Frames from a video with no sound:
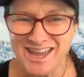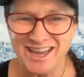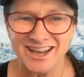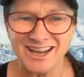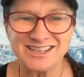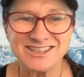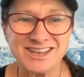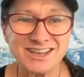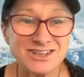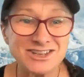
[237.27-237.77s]

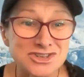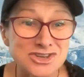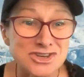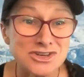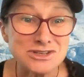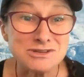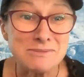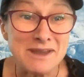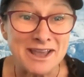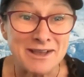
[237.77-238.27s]
I said,
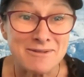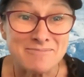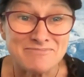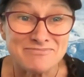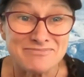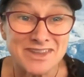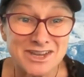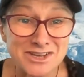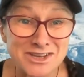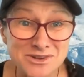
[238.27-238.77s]
excuse me,
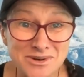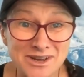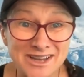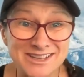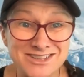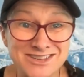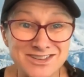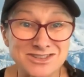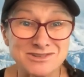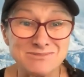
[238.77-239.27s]
can you
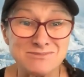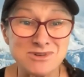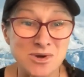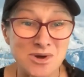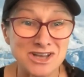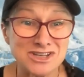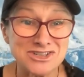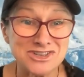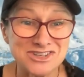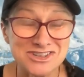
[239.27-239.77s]
answer some
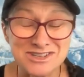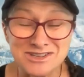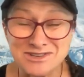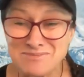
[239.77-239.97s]
questions,